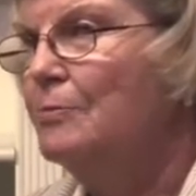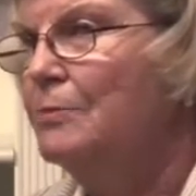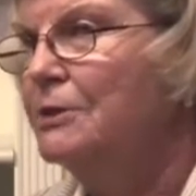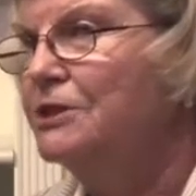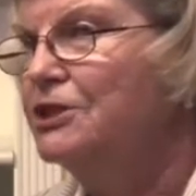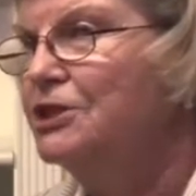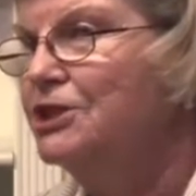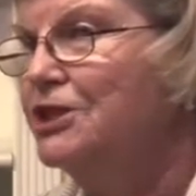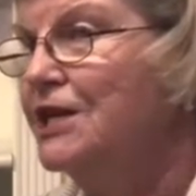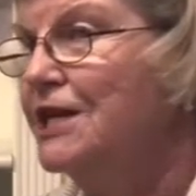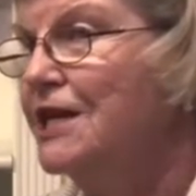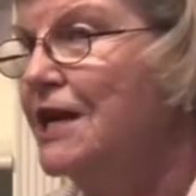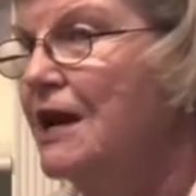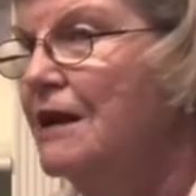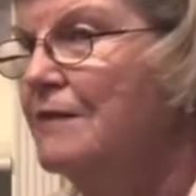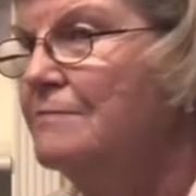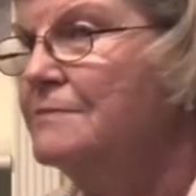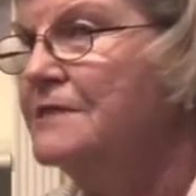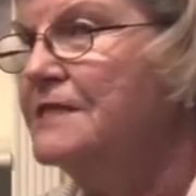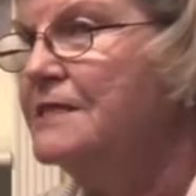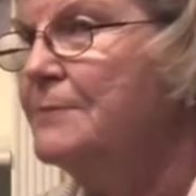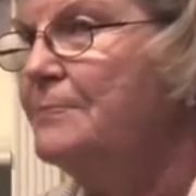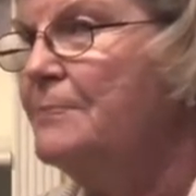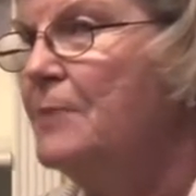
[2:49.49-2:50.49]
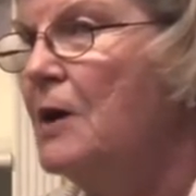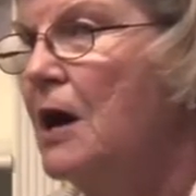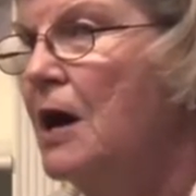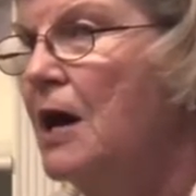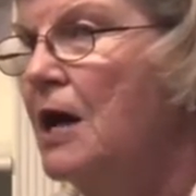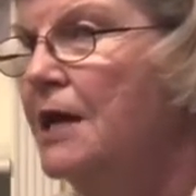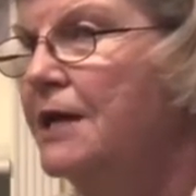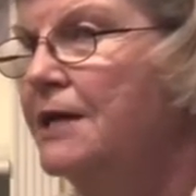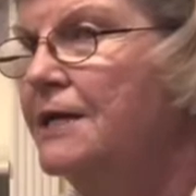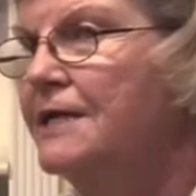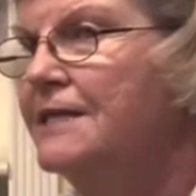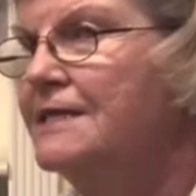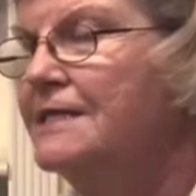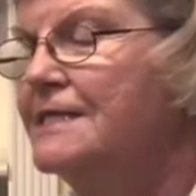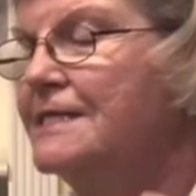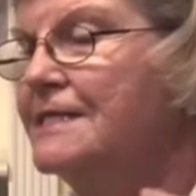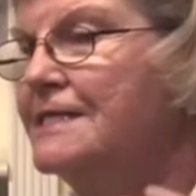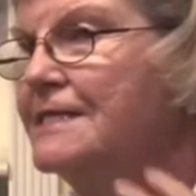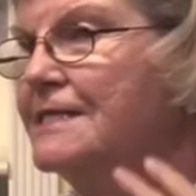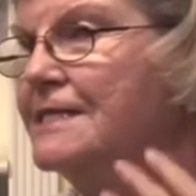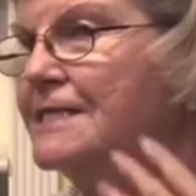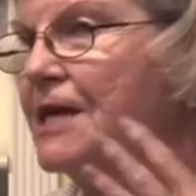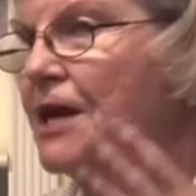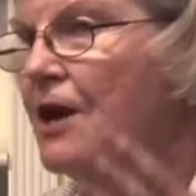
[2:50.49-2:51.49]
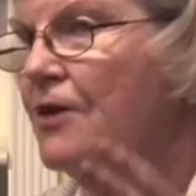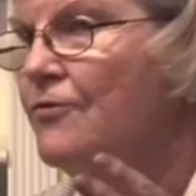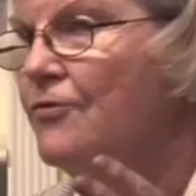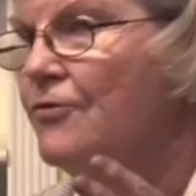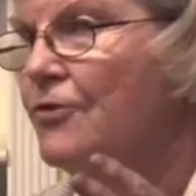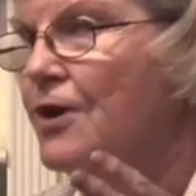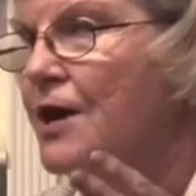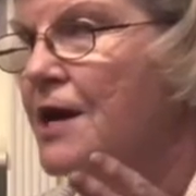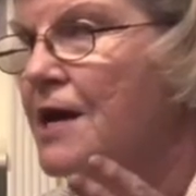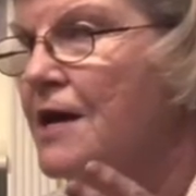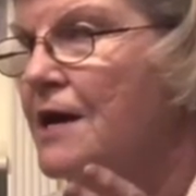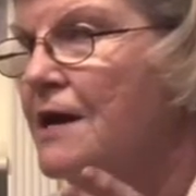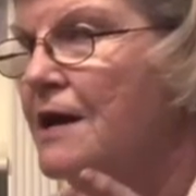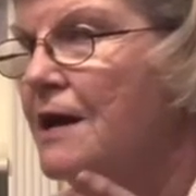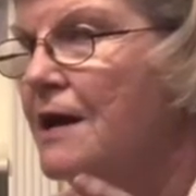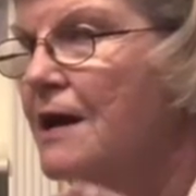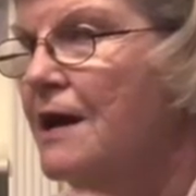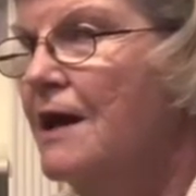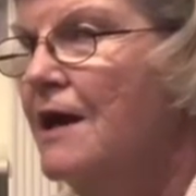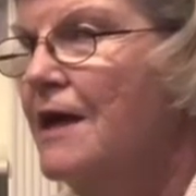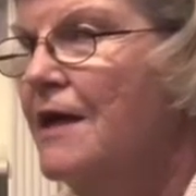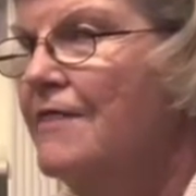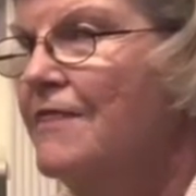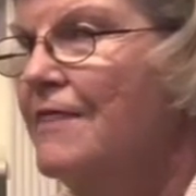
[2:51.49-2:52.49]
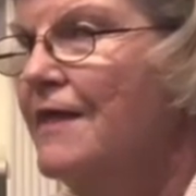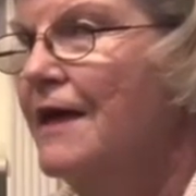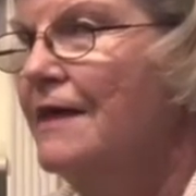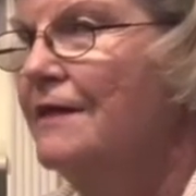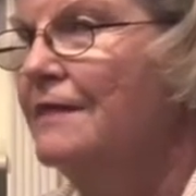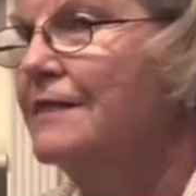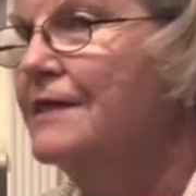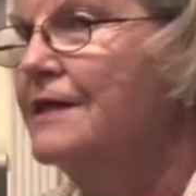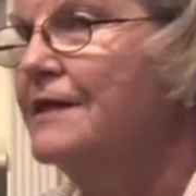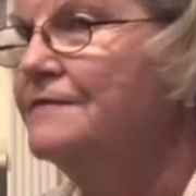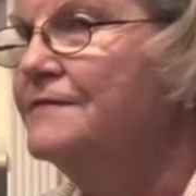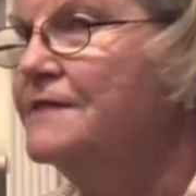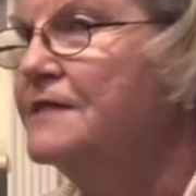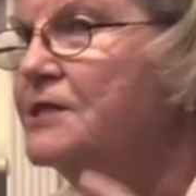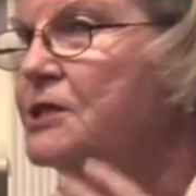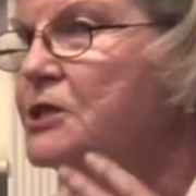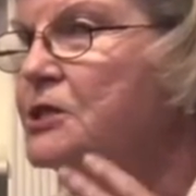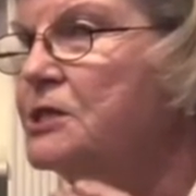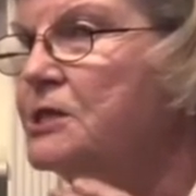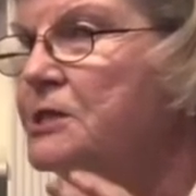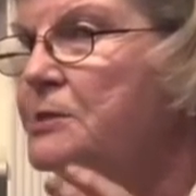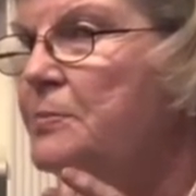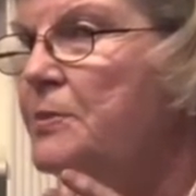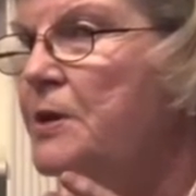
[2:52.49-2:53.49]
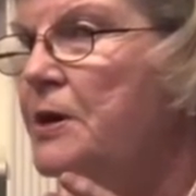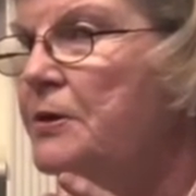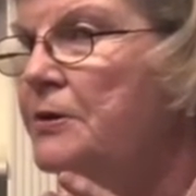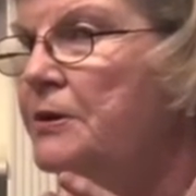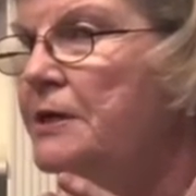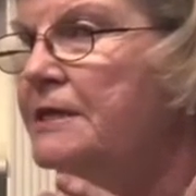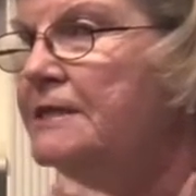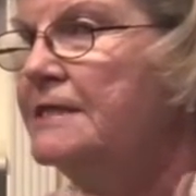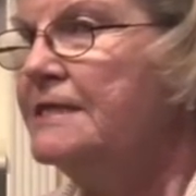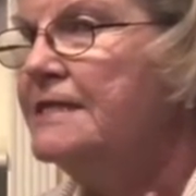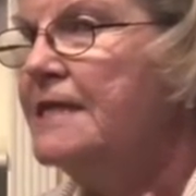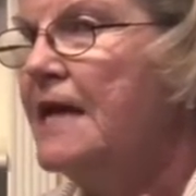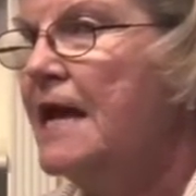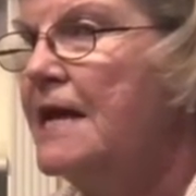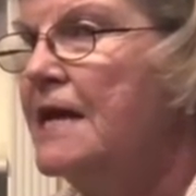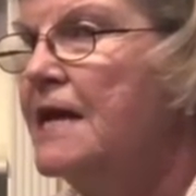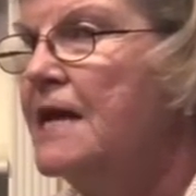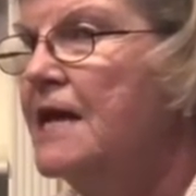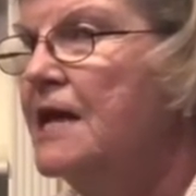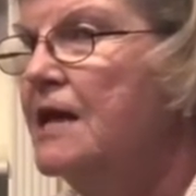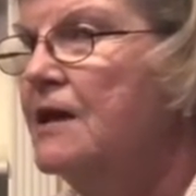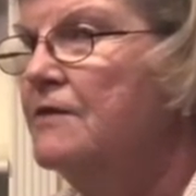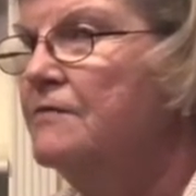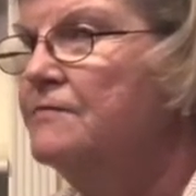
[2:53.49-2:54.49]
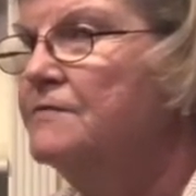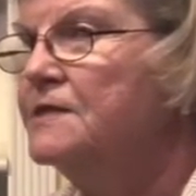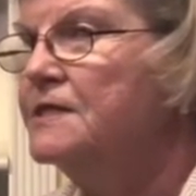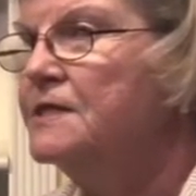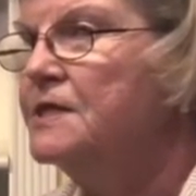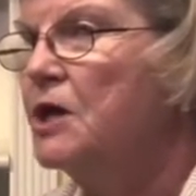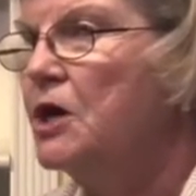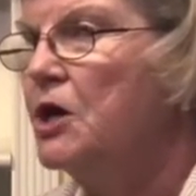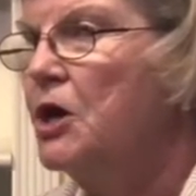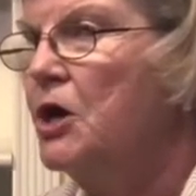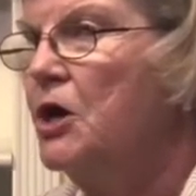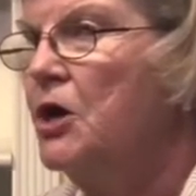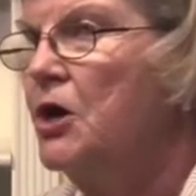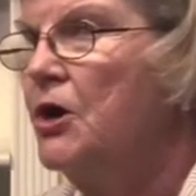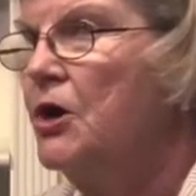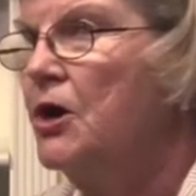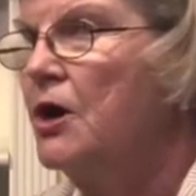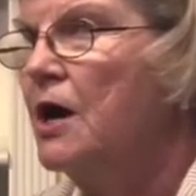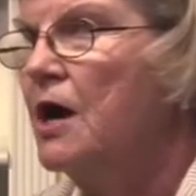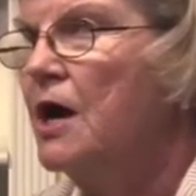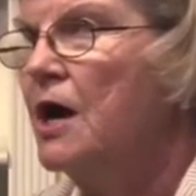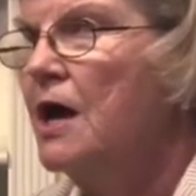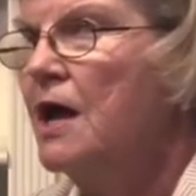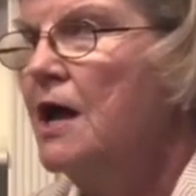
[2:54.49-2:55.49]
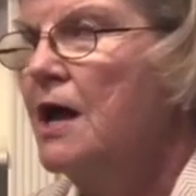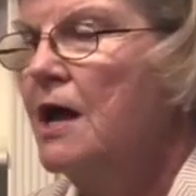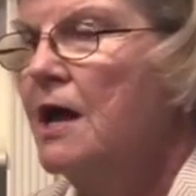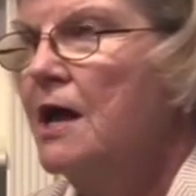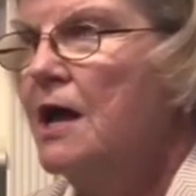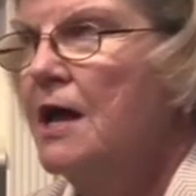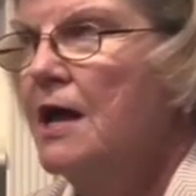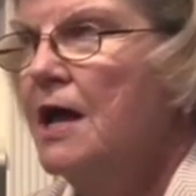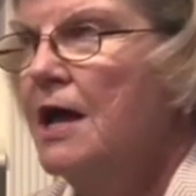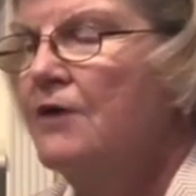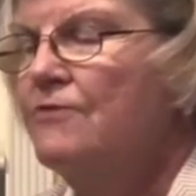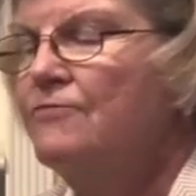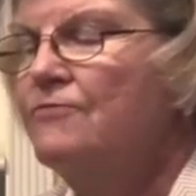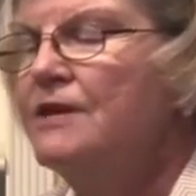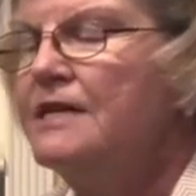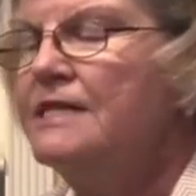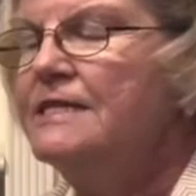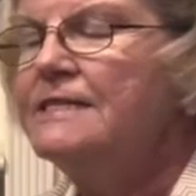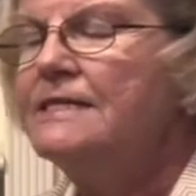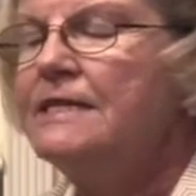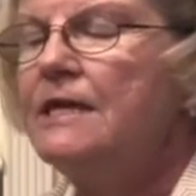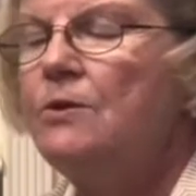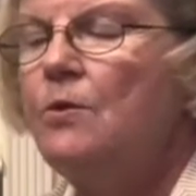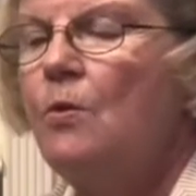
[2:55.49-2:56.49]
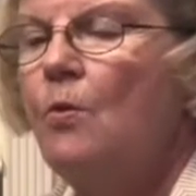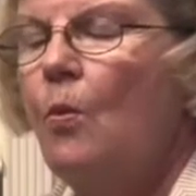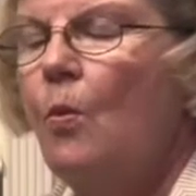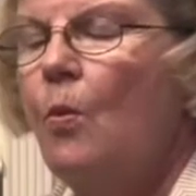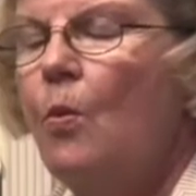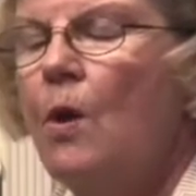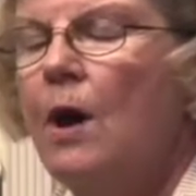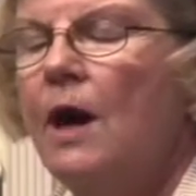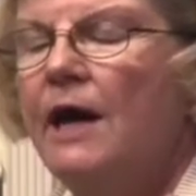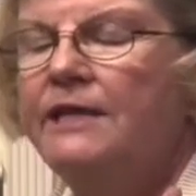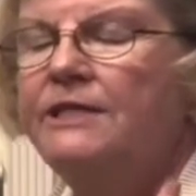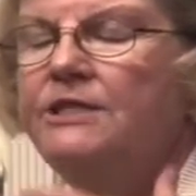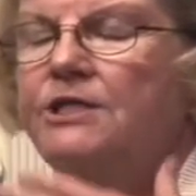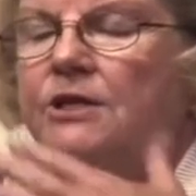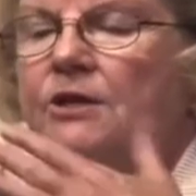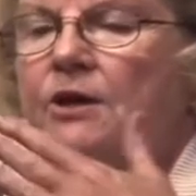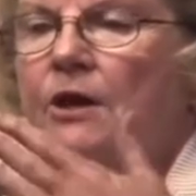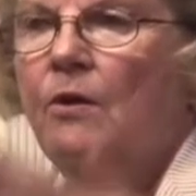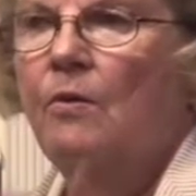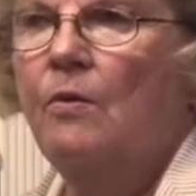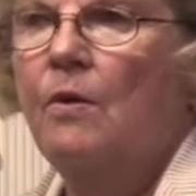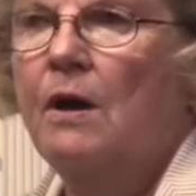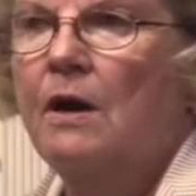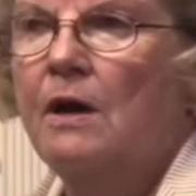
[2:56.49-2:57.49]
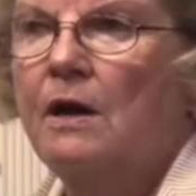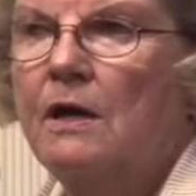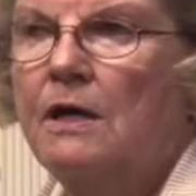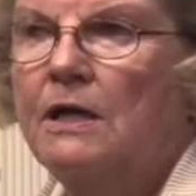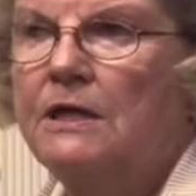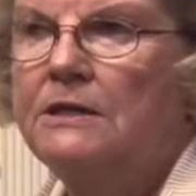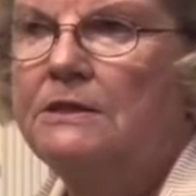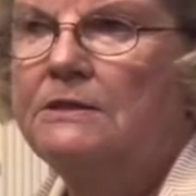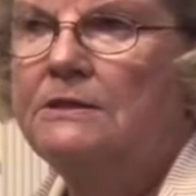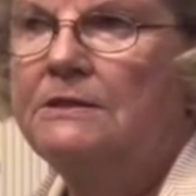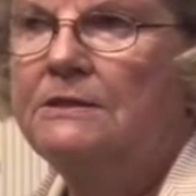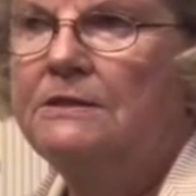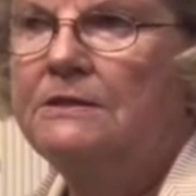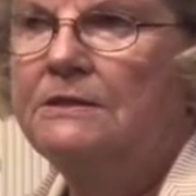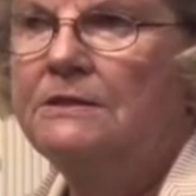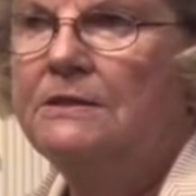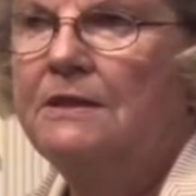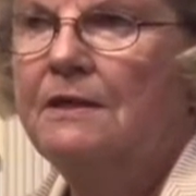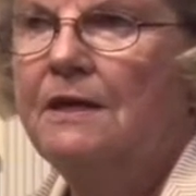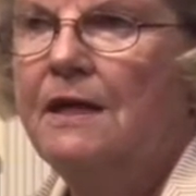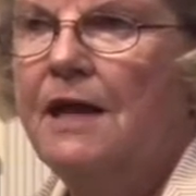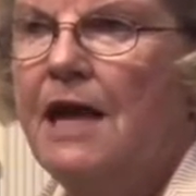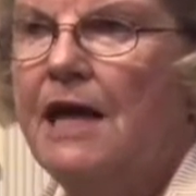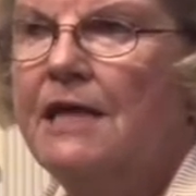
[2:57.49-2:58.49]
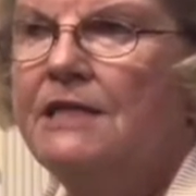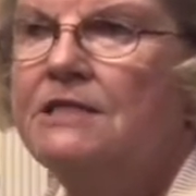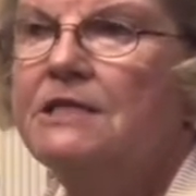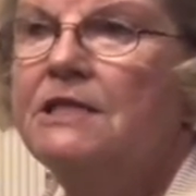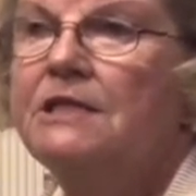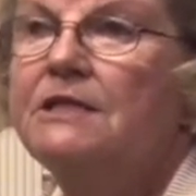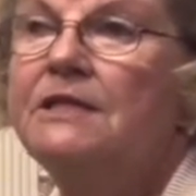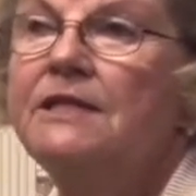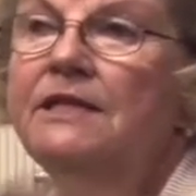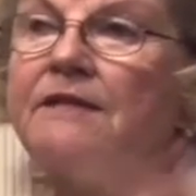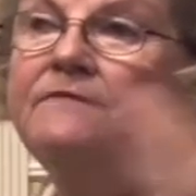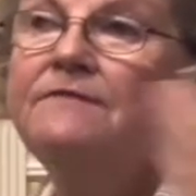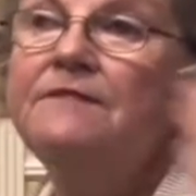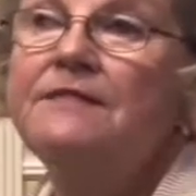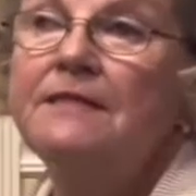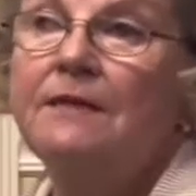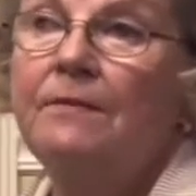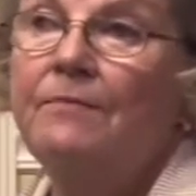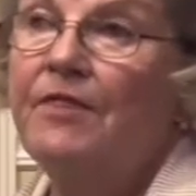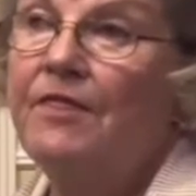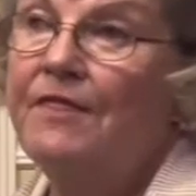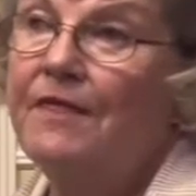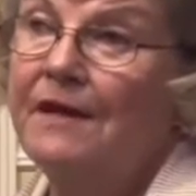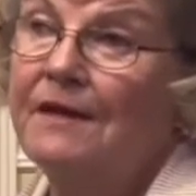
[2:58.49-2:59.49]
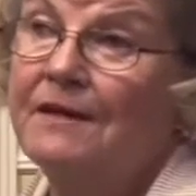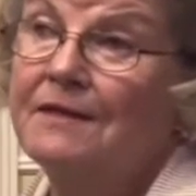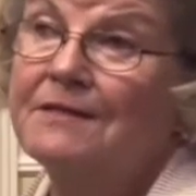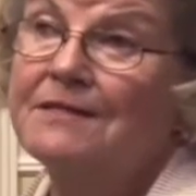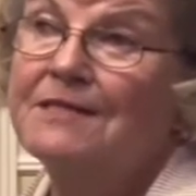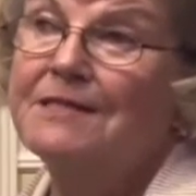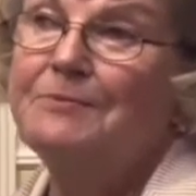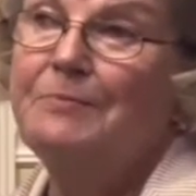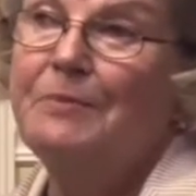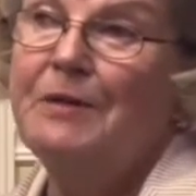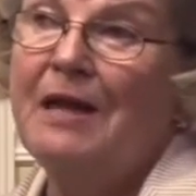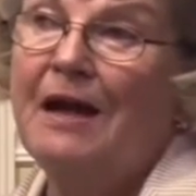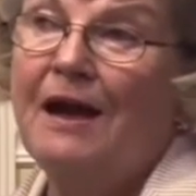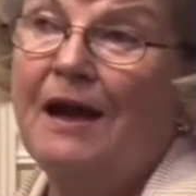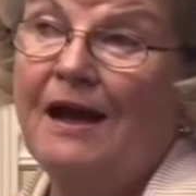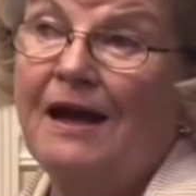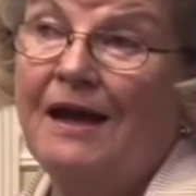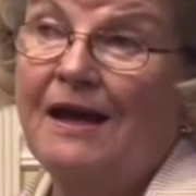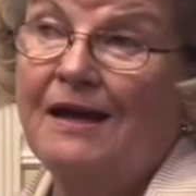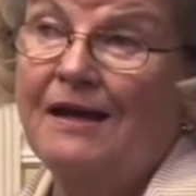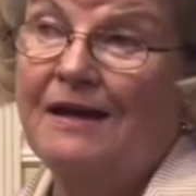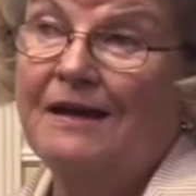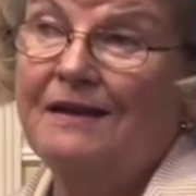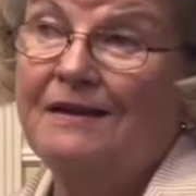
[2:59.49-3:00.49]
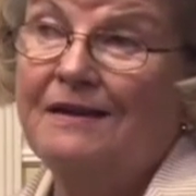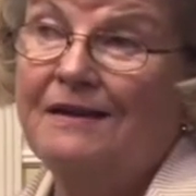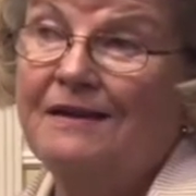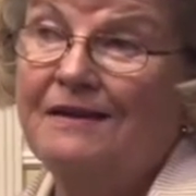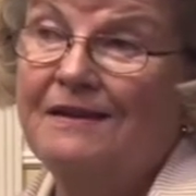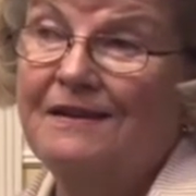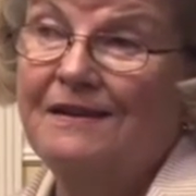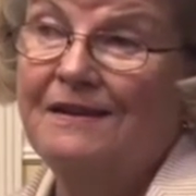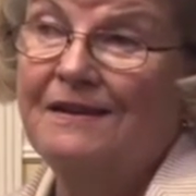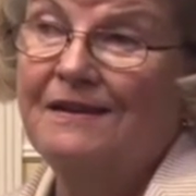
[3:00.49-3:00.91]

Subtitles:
But she comes upon a discovery that lifts her spirits and gives her a reason why to go on and to leave some things behind.